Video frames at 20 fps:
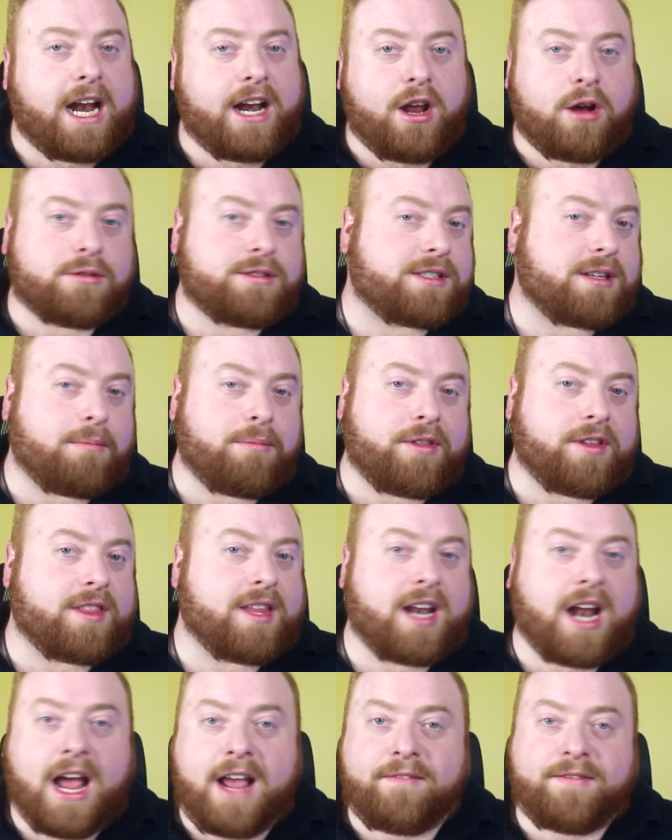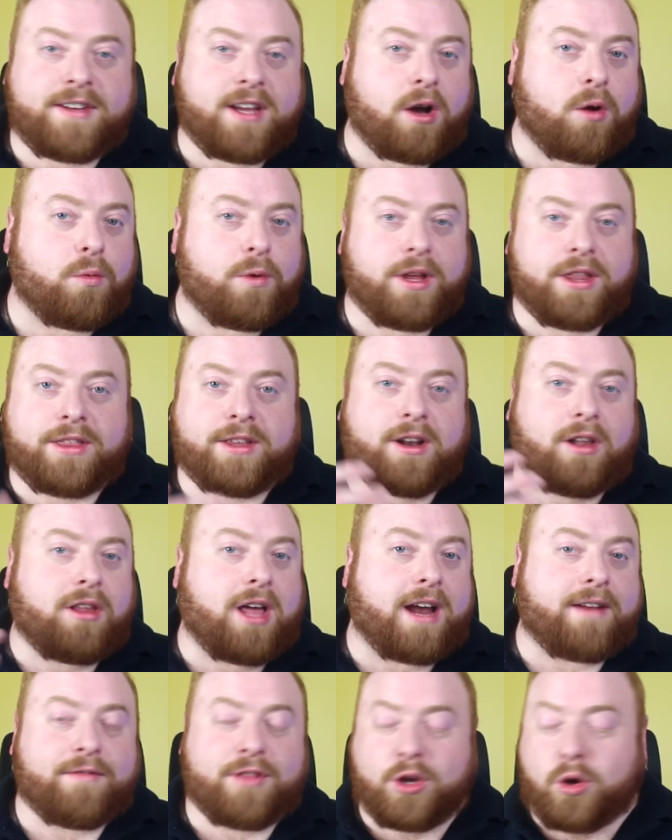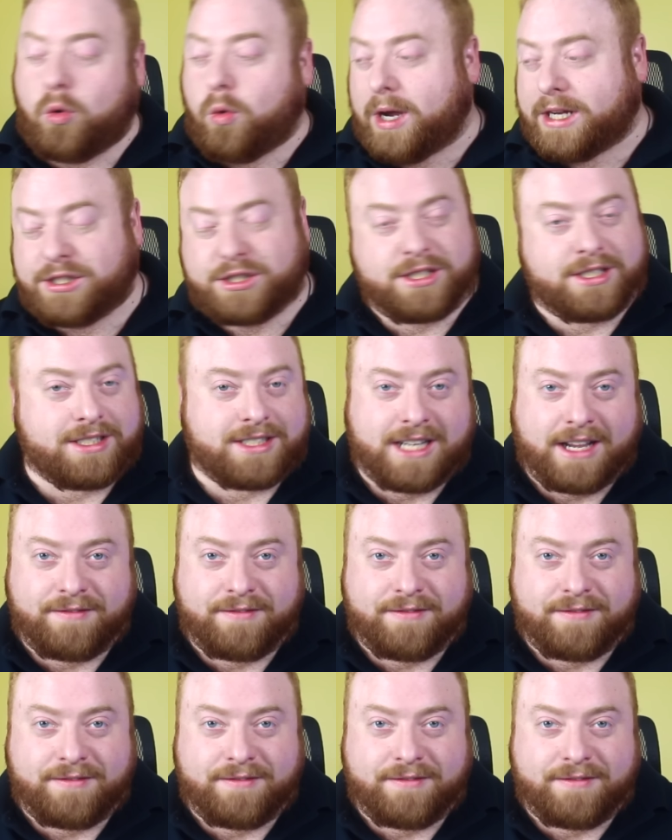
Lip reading: I know something that I've dealt with in a lot of the questions